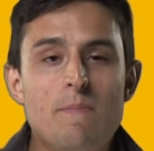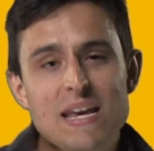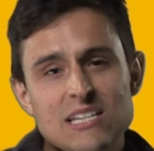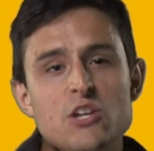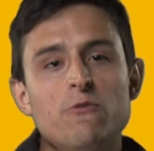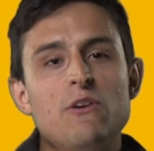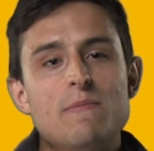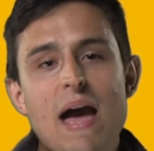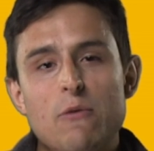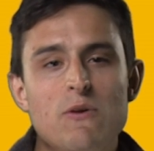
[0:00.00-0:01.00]
Based on your
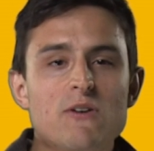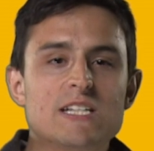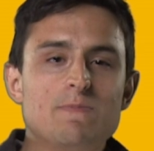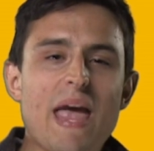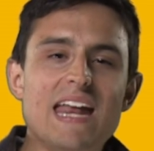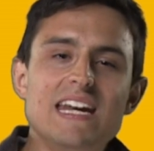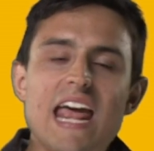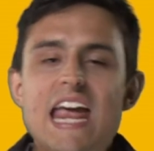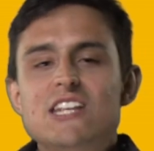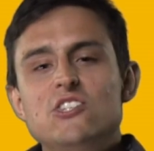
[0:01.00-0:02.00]
feedback, we've
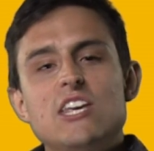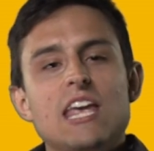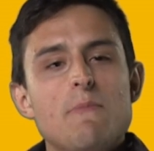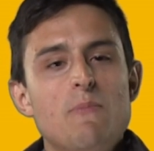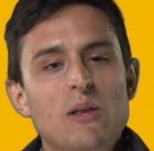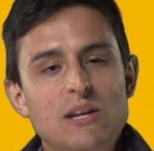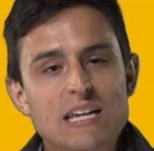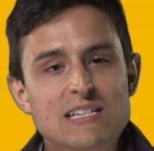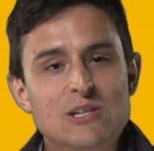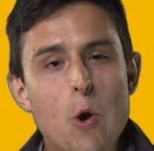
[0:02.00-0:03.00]
expanded HCE
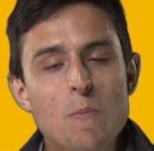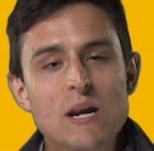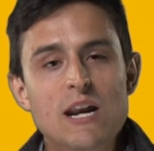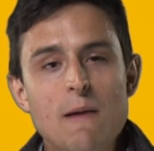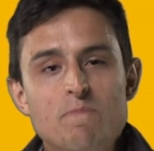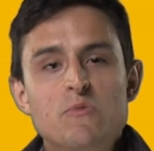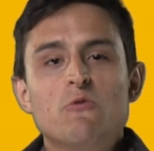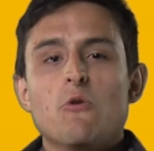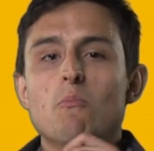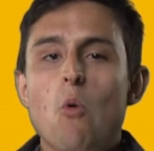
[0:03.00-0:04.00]
capabilities to open it up
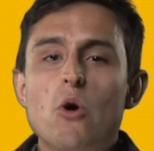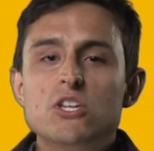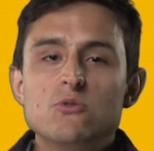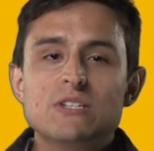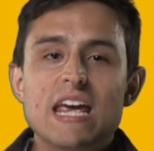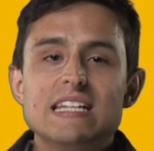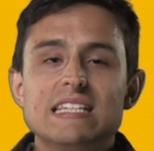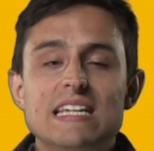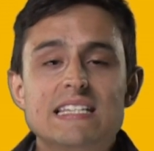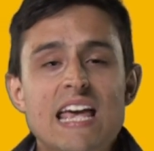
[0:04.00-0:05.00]
for more use
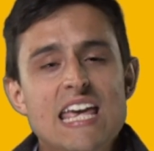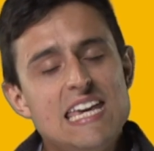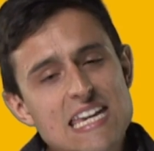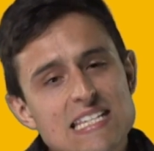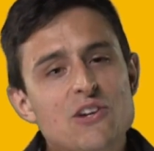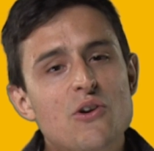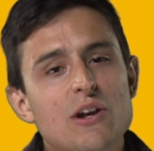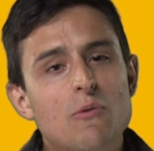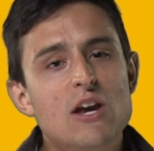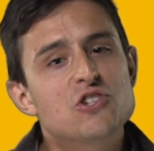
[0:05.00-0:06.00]
cases, easier
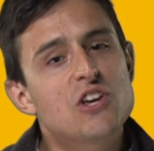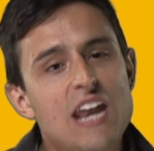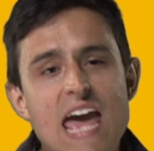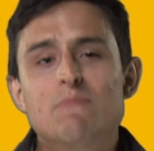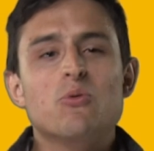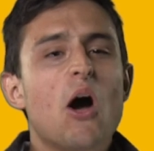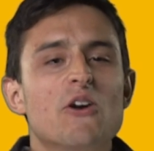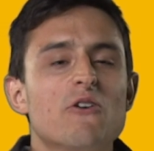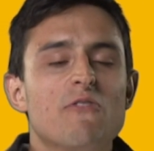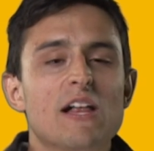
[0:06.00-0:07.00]
integration, and
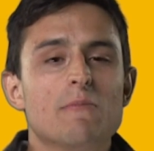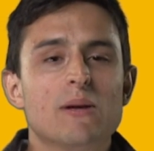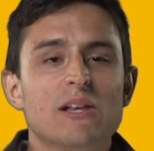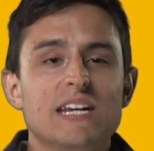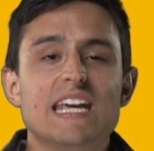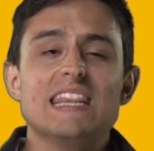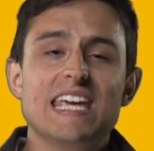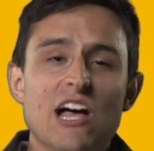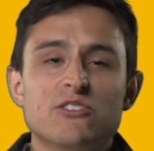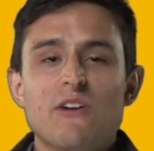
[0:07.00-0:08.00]
broader availability in
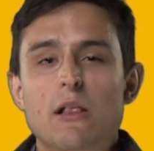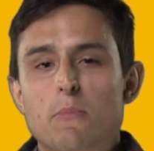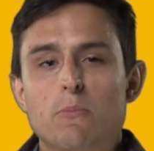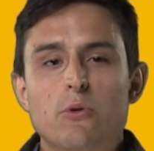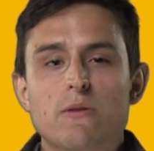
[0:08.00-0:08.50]
the L Developer